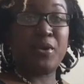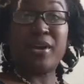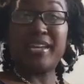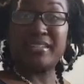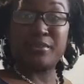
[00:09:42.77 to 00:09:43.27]
Go
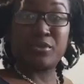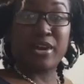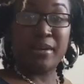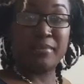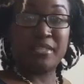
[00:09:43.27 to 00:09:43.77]
ahead and
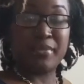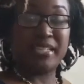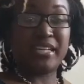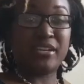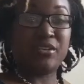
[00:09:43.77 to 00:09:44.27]
subscribe to my
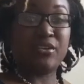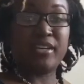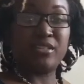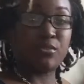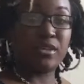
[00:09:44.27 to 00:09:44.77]
channel
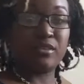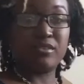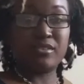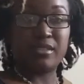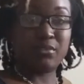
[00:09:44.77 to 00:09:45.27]
as
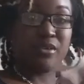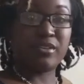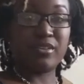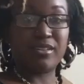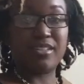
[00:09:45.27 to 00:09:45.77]
well,
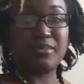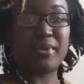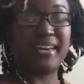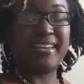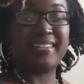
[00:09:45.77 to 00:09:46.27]
somewhere on this
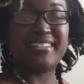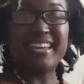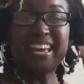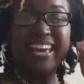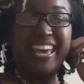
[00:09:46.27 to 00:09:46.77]

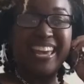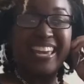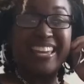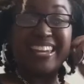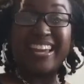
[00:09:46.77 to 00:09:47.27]
page,
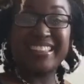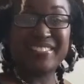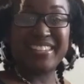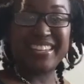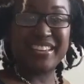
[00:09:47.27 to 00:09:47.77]
and like
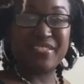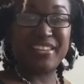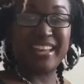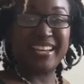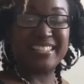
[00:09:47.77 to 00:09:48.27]
the video if
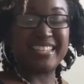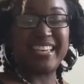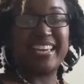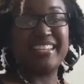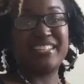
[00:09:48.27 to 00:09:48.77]
you liked
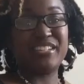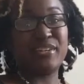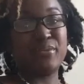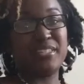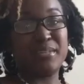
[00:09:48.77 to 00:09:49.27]
it, and
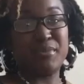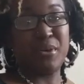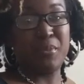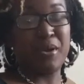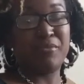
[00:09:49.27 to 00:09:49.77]
share it with some of
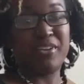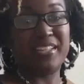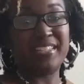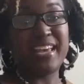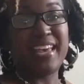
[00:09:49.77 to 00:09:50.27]
your mom
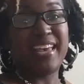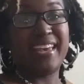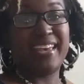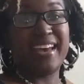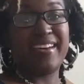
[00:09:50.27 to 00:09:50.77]
friends.
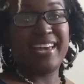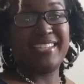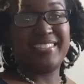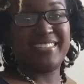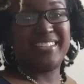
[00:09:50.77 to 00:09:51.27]
And I'll
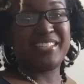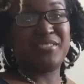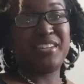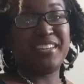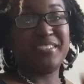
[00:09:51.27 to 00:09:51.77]
catch you on the next
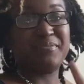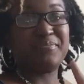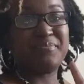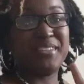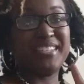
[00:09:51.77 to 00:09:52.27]
video.
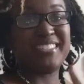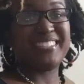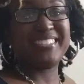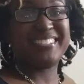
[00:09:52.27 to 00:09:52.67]
Peace.